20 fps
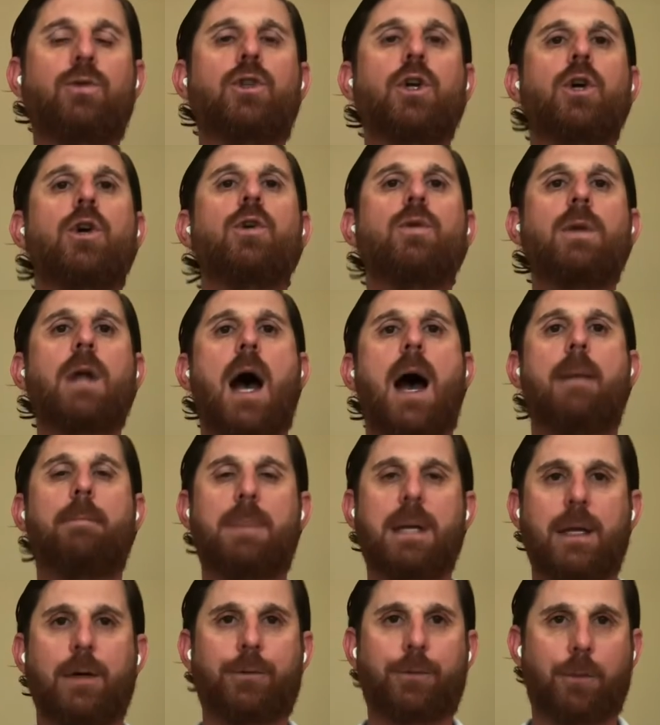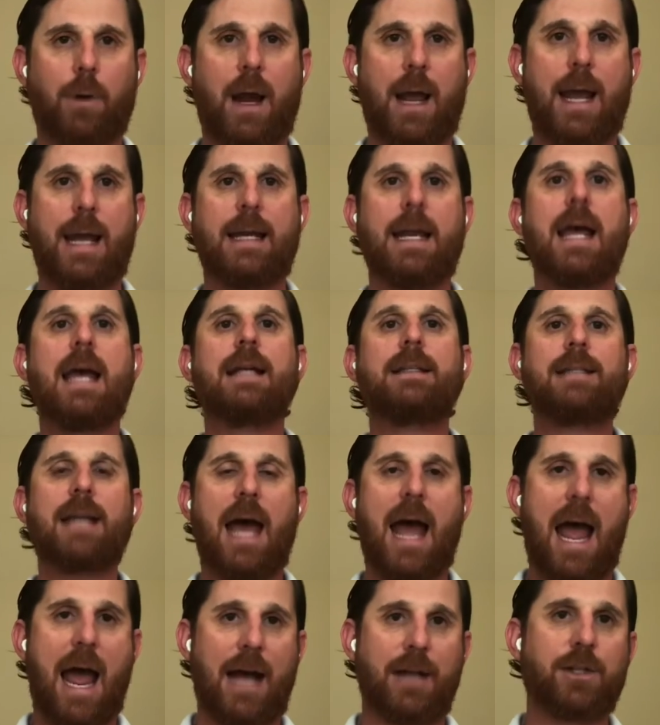do not be afraid
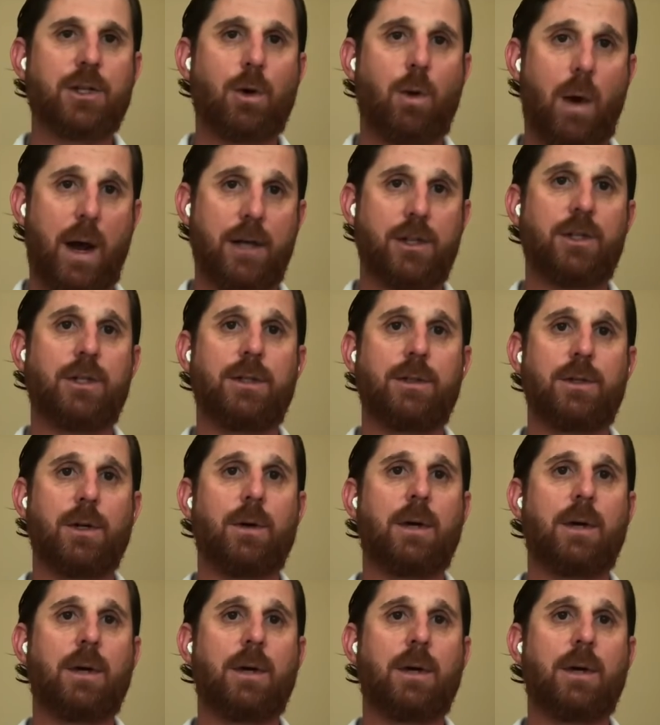to ask questions,